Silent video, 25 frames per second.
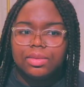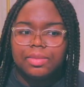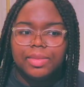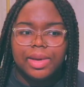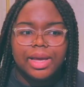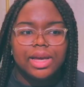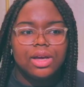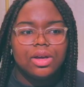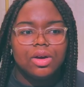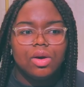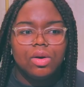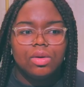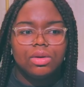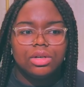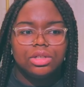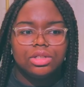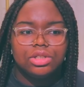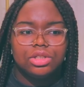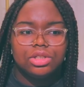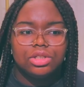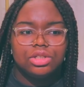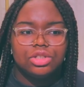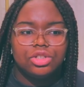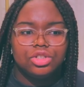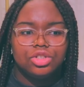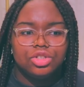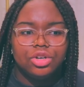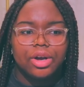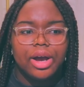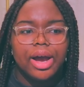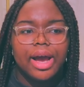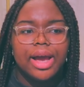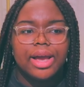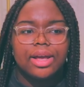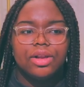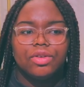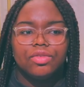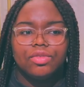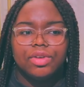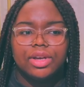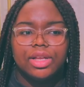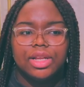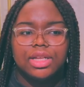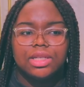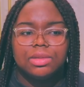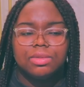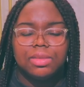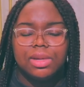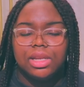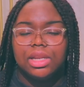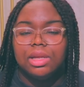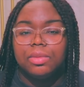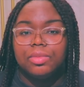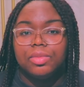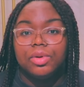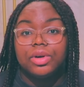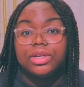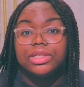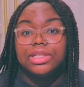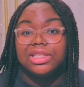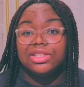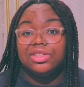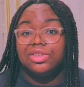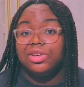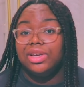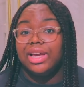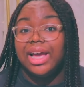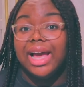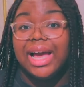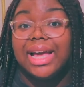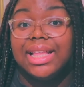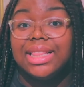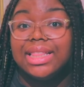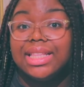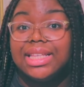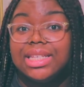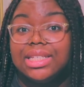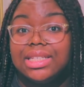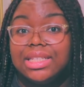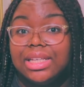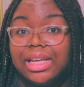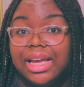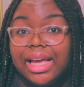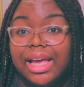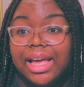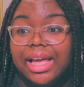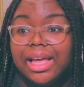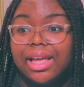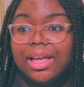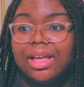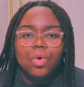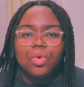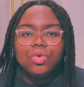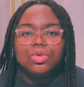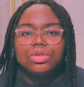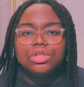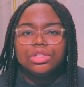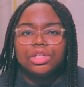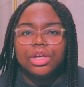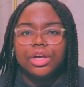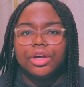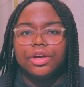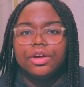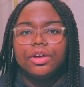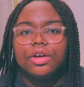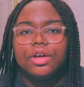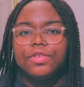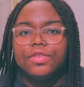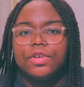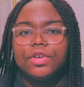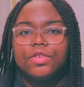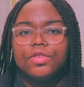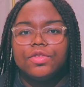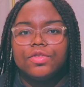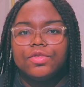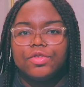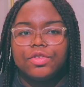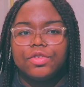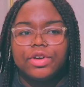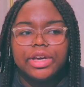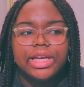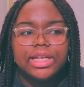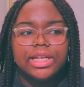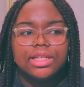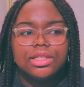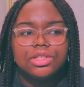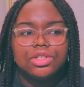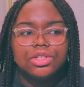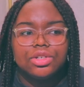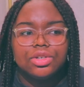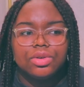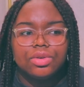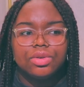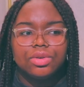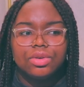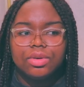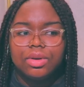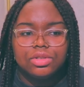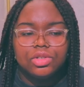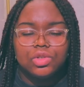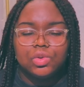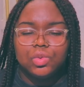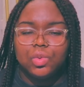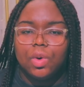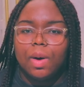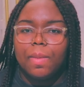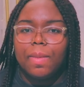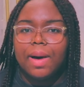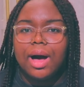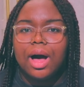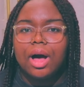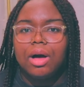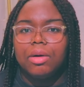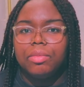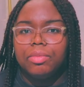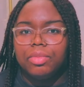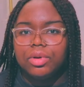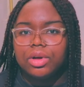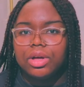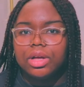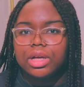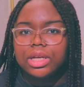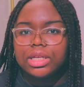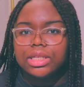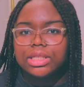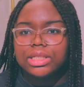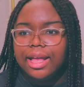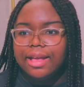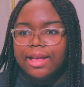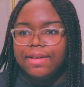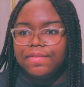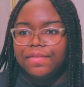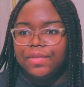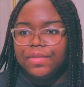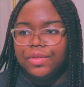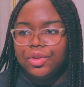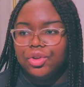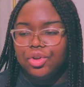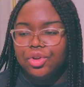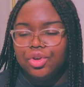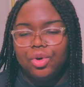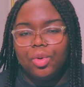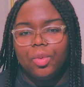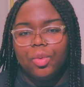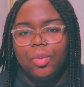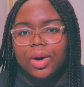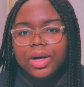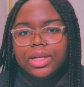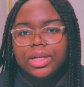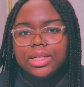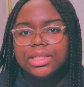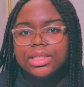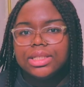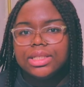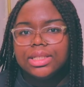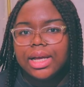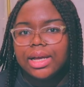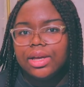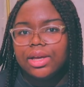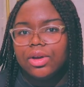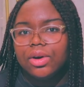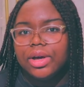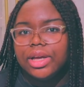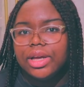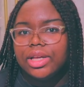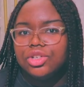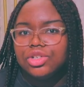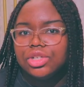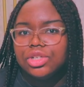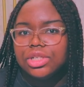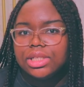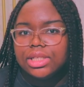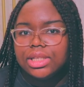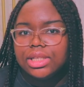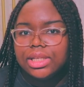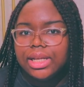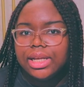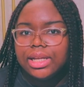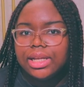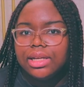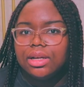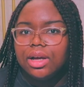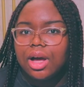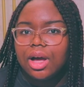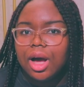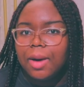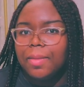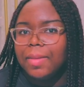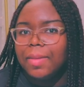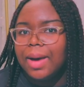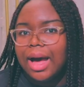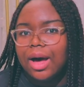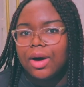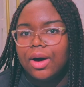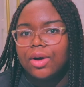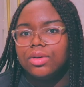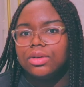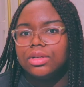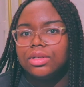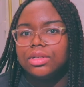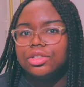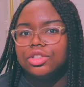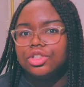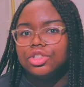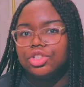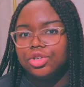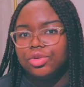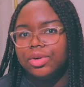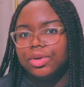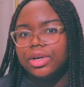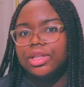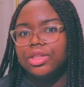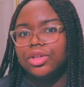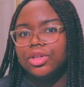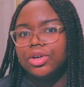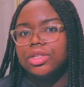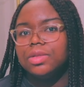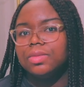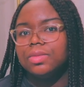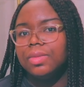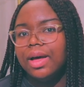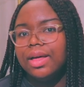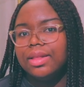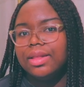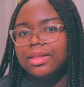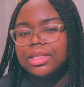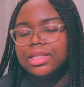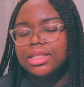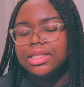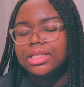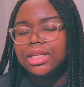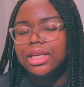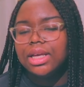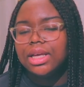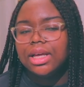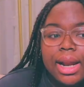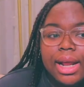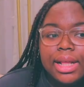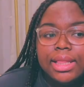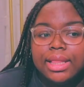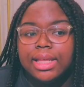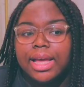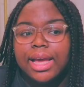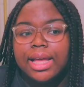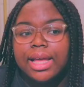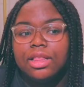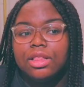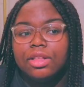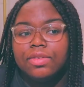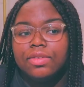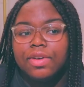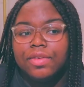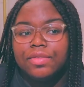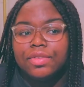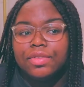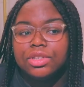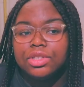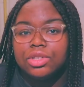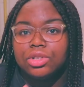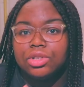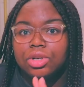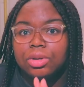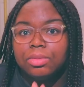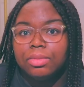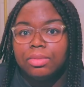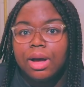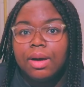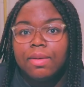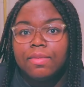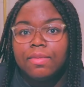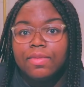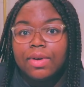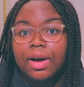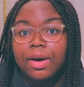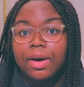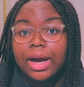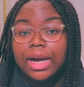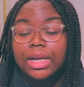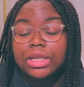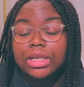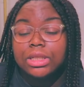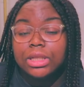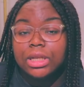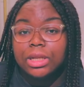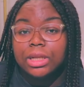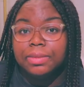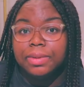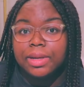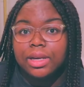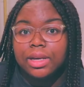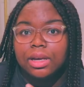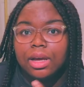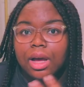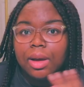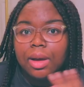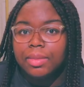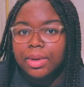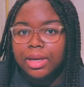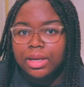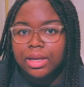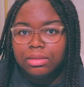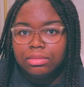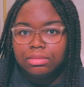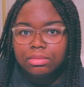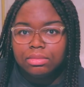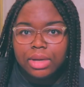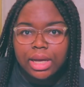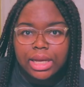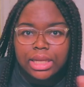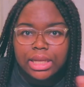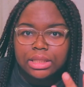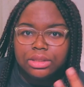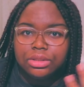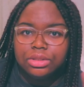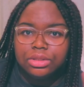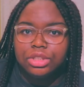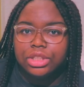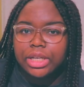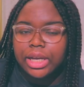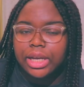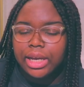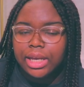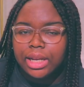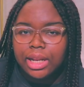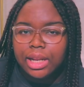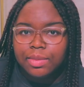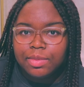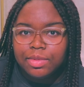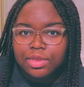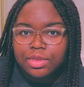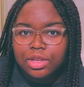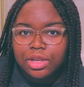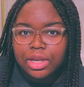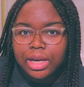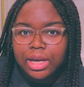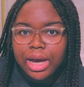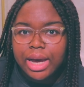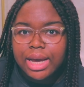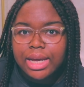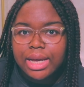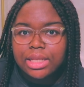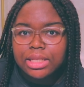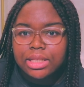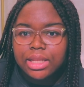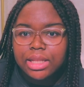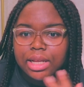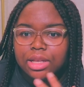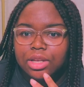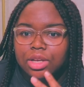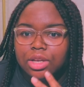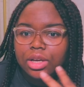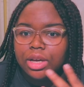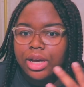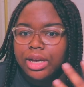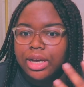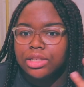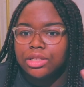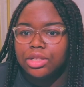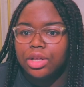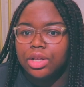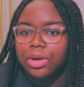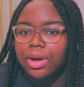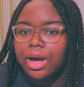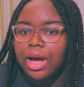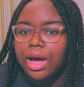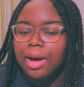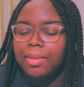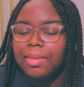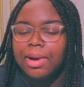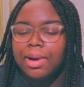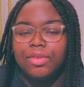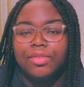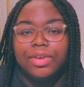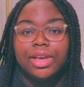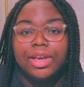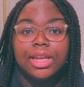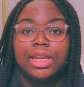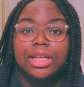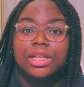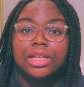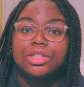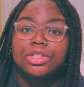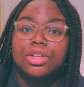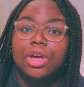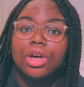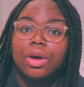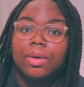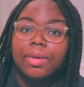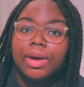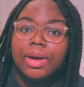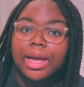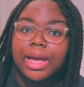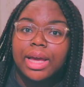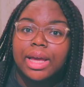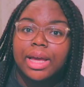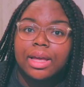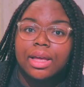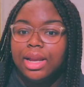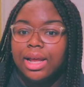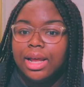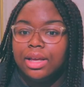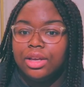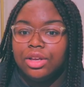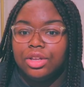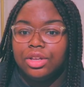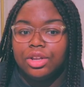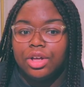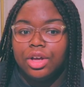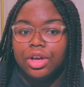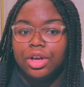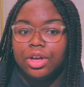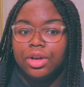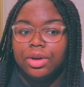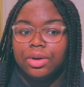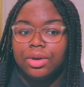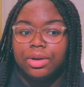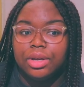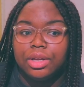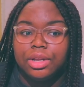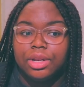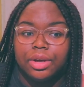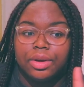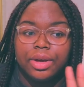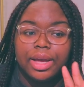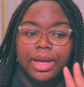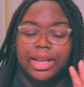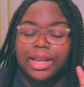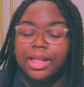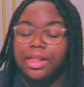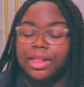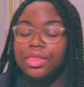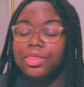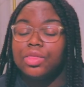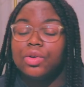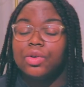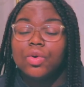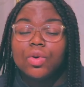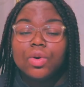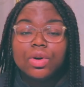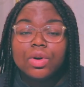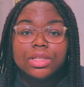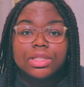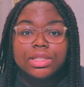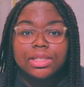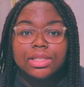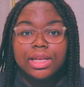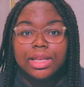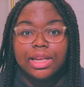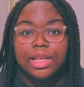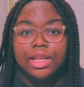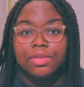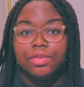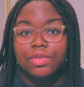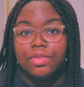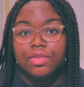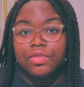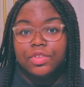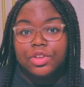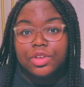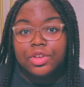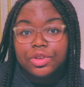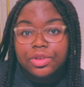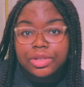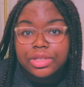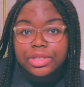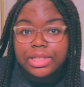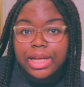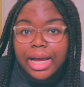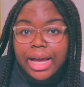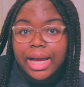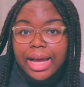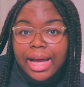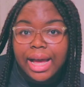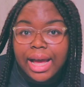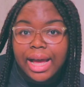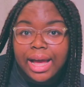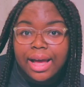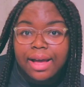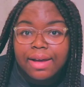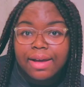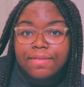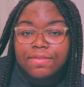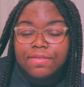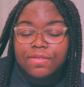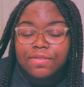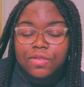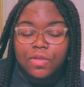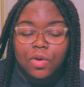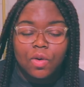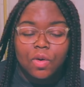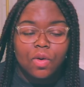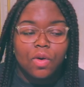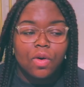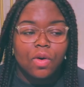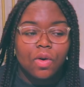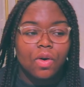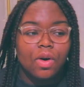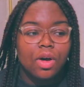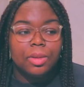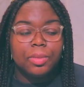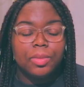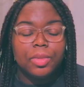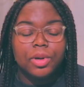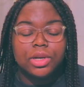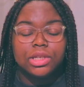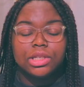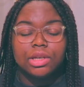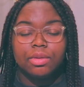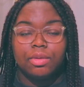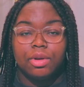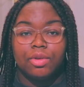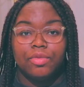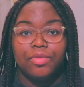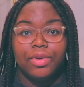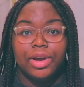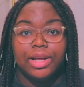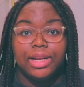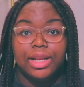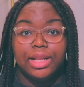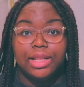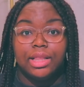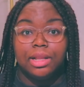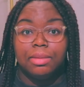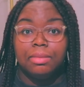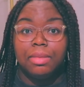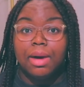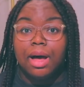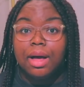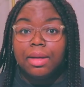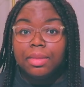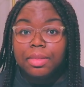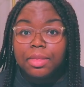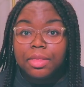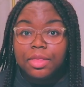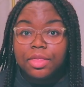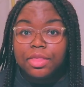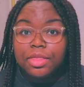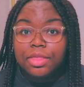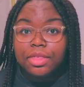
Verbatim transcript: The main goal is just to try and read as many books as you can this year. Also, feel free to swap out books if new ones that you're interested in come out during those months. And at the end of every single month, I'll actually be coming and checking in with you guys, letting you guys know how my reading's going, let you know, you know, any thoughts, any reviews that I have have for the books that we've read in the month